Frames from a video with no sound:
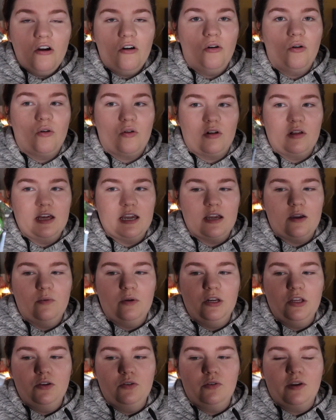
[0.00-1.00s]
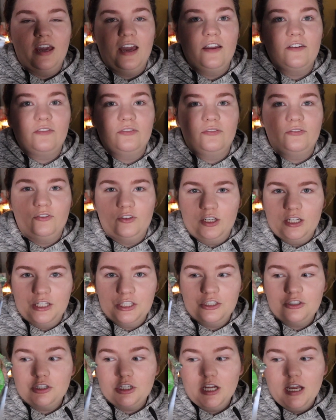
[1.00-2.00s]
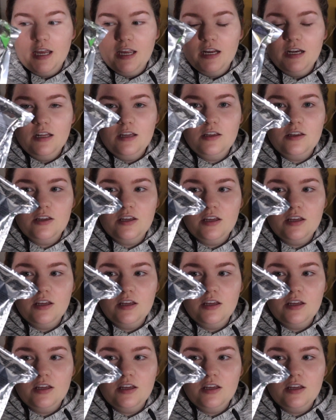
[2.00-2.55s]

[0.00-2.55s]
or like when you get freeze-dried